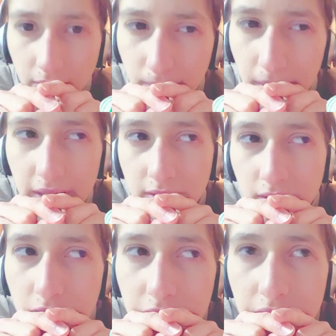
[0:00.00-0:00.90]
But
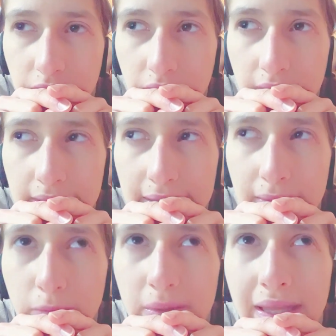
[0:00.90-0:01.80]
it
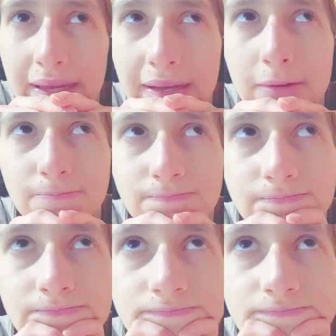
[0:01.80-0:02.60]
will be like a